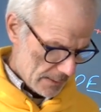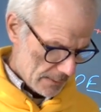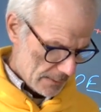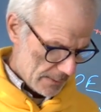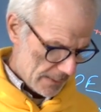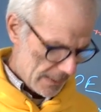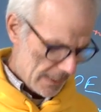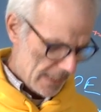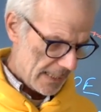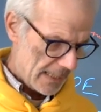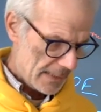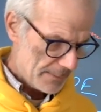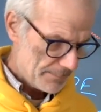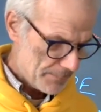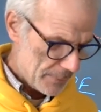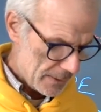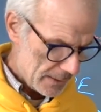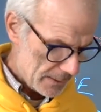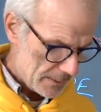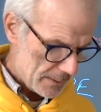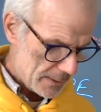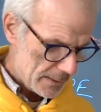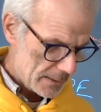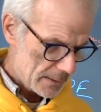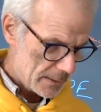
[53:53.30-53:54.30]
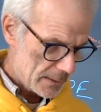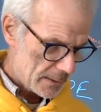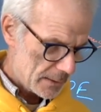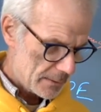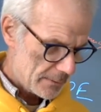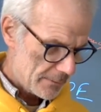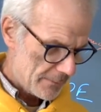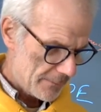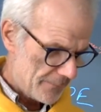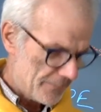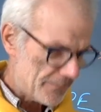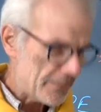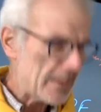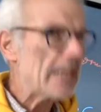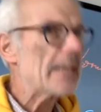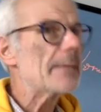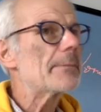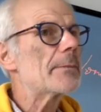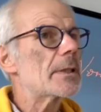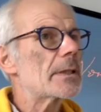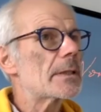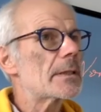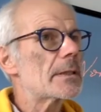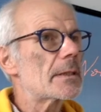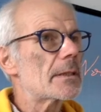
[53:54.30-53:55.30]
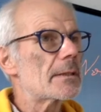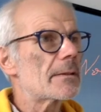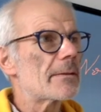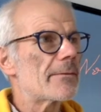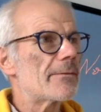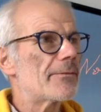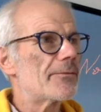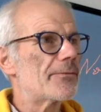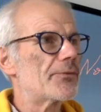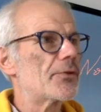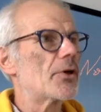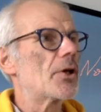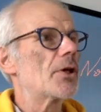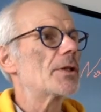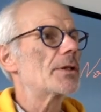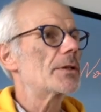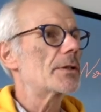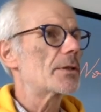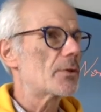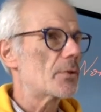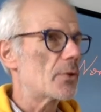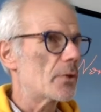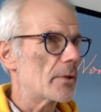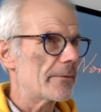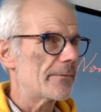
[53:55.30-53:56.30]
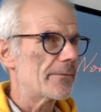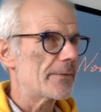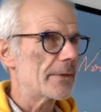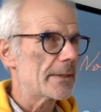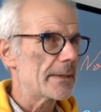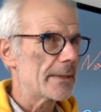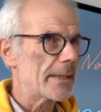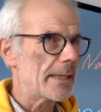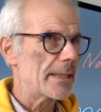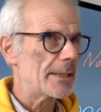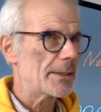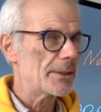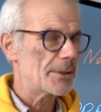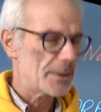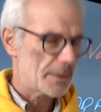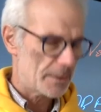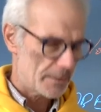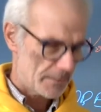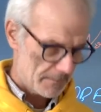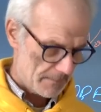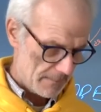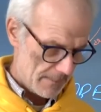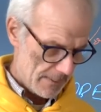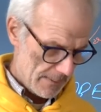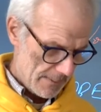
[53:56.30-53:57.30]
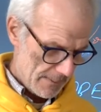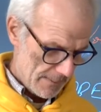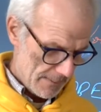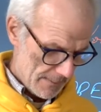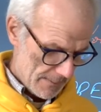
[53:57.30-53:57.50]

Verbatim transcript: There had been this famous first codification,